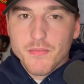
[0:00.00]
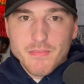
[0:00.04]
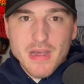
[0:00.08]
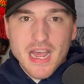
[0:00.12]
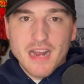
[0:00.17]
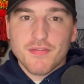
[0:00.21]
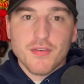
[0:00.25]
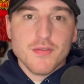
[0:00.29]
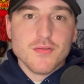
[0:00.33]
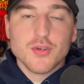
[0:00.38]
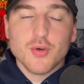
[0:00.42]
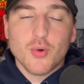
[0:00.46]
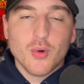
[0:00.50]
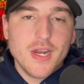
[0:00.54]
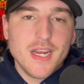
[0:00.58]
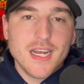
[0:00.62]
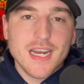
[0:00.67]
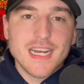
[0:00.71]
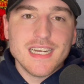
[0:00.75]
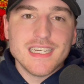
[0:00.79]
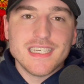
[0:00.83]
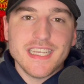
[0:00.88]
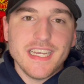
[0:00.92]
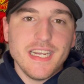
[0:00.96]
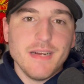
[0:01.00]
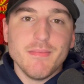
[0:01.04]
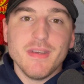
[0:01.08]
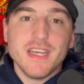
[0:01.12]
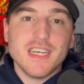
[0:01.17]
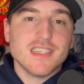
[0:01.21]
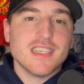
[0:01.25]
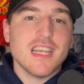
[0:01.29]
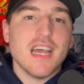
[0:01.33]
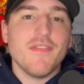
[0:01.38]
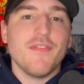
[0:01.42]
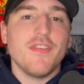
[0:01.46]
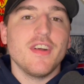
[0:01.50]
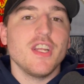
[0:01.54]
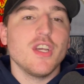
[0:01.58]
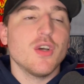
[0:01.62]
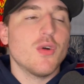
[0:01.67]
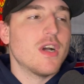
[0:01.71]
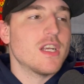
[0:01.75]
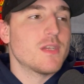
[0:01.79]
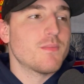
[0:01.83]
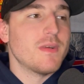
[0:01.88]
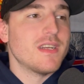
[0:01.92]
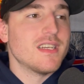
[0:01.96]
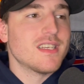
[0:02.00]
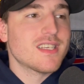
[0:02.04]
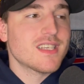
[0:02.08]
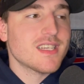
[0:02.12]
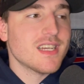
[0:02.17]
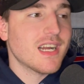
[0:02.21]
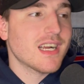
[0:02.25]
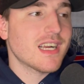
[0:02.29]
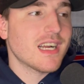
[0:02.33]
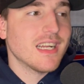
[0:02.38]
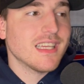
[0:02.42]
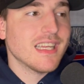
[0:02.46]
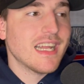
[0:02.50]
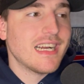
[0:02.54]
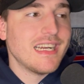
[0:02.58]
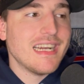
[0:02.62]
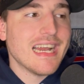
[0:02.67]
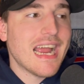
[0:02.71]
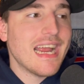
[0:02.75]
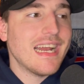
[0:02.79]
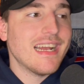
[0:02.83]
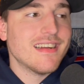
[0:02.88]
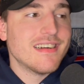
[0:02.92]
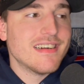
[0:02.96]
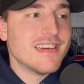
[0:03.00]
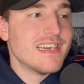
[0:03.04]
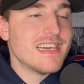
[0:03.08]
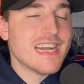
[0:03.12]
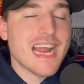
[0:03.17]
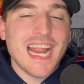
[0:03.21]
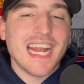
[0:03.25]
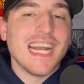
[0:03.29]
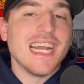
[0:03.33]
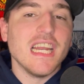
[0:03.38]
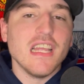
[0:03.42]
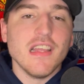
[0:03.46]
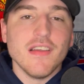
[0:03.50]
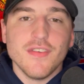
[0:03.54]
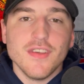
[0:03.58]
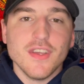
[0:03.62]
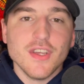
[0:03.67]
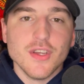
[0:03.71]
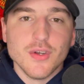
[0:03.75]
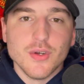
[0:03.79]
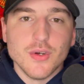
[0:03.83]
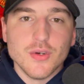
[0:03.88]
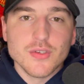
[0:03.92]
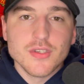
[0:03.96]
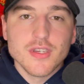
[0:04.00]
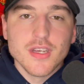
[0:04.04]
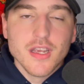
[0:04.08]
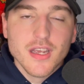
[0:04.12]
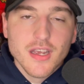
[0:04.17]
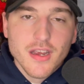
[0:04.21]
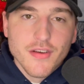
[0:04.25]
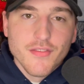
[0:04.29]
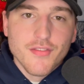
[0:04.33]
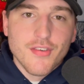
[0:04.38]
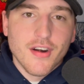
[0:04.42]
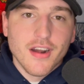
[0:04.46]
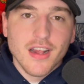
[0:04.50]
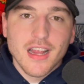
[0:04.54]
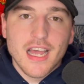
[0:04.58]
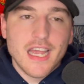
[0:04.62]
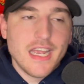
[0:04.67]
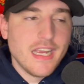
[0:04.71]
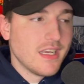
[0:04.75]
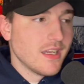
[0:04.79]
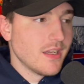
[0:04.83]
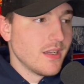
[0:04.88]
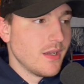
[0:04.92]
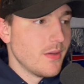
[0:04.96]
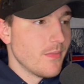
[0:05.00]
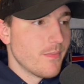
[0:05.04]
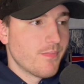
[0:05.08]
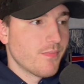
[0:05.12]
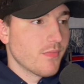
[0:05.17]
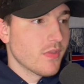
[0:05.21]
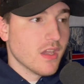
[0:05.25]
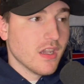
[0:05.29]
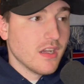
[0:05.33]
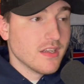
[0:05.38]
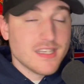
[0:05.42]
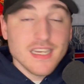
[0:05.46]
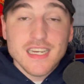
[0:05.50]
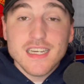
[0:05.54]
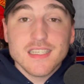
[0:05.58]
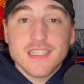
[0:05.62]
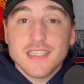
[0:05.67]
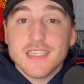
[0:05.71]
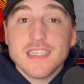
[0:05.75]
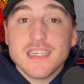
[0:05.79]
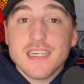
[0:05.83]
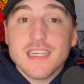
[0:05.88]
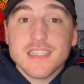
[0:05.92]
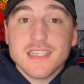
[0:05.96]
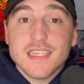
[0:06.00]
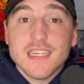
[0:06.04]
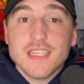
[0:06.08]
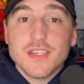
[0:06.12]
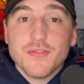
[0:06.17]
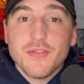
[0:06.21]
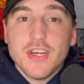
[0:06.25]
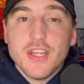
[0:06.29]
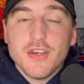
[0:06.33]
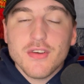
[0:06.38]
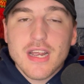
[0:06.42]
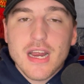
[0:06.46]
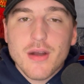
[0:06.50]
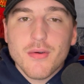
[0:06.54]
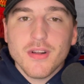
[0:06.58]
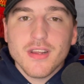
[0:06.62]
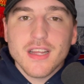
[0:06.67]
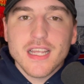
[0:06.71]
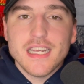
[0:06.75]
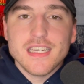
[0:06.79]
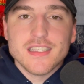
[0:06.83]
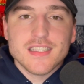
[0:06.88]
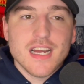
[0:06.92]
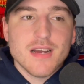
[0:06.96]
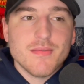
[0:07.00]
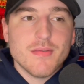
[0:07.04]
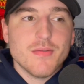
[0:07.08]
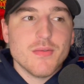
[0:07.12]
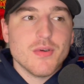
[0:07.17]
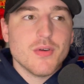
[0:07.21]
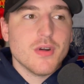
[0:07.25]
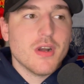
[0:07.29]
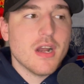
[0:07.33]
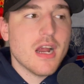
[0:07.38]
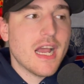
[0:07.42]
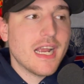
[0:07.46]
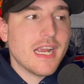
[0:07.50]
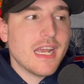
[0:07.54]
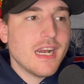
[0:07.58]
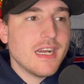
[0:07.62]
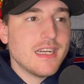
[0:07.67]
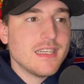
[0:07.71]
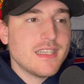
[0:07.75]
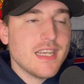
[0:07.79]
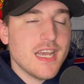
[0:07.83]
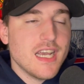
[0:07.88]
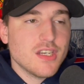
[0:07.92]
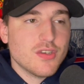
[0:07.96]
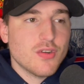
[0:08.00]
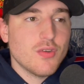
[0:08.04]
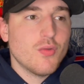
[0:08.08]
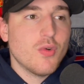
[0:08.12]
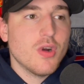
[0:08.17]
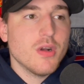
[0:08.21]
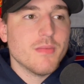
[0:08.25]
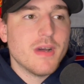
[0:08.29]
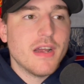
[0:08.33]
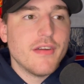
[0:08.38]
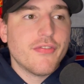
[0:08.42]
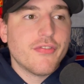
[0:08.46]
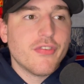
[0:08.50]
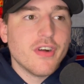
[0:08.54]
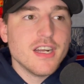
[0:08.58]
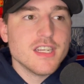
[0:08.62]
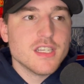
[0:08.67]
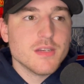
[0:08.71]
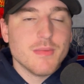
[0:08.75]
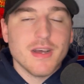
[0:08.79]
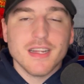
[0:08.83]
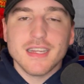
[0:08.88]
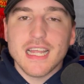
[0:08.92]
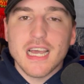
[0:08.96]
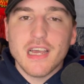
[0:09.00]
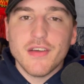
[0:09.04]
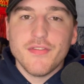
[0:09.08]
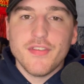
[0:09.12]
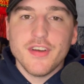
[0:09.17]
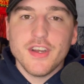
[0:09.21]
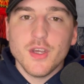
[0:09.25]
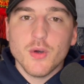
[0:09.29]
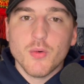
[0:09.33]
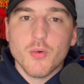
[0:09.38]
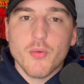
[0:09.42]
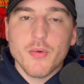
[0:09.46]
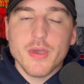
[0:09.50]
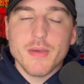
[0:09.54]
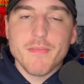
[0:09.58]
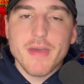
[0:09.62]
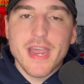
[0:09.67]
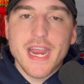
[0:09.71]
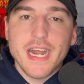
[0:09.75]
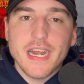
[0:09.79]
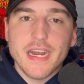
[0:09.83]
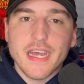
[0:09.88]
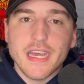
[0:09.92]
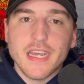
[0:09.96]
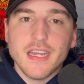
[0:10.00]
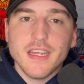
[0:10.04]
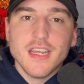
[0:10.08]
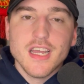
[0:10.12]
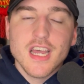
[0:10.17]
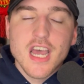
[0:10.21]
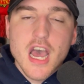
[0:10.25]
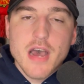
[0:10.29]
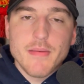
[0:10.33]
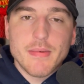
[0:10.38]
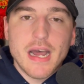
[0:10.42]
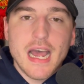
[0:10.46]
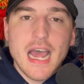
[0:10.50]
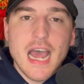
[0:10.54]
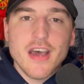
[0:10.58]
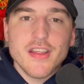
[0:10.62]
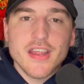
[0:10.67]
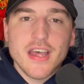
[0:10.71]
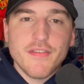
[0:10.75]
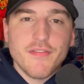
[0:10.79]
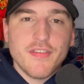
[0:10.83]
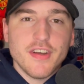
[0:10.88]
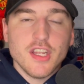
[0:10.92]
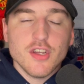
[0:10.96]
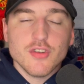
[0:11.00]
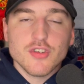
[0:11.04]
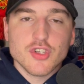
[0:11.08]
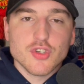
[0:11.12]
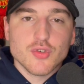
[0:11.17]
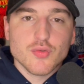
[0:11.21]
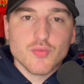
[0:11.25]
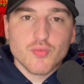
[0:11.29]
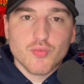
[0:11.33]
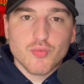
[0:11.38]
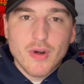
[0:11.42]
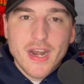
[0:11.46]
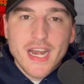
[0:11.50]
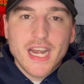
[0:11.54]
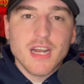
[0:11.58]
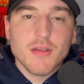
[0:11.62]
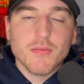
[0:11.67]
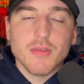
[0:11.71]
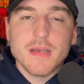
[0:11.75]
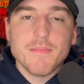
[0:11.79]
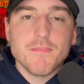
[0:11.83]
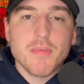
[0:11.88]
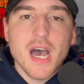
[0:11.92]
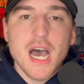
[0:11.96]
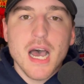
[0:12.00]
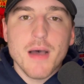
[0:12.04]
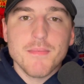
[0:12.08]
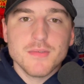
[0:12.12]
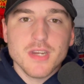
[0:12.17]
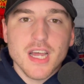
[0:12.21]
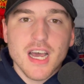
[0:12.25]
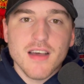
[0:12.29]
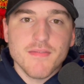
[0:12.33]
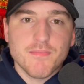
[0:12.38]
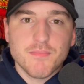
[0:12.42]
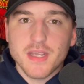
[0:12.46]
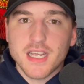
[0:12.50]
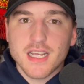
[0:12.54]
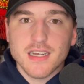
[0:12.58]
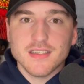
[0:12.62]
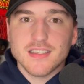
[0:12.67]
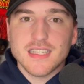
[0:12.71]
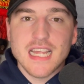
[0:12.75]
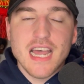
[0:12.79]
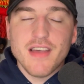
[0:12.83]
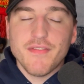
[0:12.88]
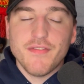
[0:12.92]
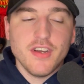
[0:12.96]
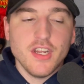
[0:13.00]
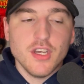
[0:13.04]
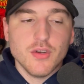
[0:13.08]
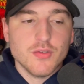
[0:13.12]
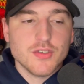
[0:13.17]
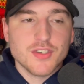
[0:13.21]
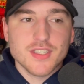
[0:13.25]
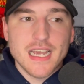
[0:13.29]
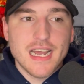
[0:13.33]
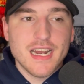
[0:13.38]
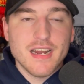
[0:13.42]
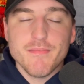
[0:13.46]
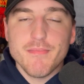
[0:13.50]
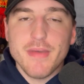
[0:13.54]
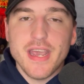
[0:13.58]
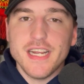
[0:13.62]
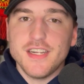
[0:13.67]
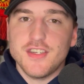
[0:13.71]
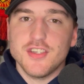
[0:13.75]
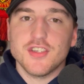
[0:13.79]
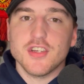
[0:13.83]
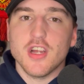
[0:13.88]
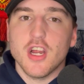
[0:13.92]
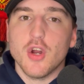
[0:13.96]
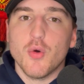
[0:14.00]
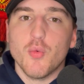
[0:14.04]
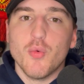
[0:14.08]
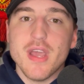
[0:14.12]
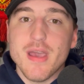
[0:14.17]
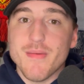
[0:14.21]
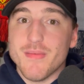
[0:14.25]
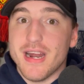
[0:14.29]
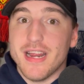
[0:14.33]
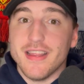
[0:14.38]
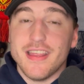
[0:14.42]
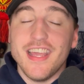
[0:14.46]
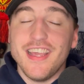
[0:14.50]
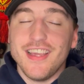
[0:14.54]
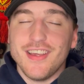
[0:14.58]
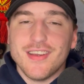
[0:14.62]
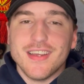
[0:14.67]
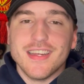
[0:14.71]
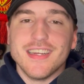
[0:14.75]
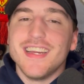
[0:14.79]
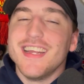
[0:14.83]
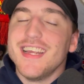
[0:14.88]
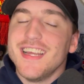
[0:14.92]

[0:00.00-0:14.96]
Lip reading: back from 2019, because that video has been stuck on like 990 views for like since the video got released. I remember I got a text from one of my friends about that video when we made it, about how that video just randomly popped off, because that video was kind of made just on a whim. And I think you